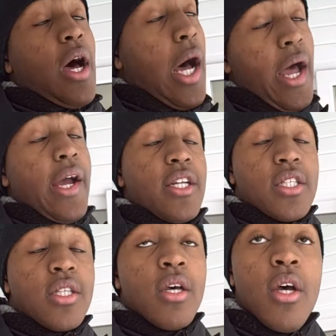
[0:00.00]

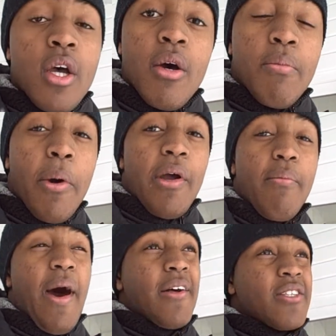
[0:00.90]
highest point of
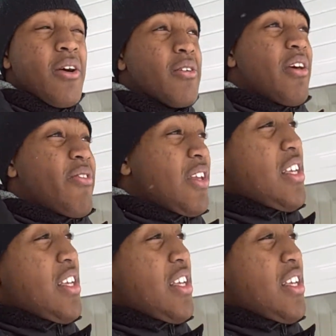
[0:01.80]
Mousehold. If it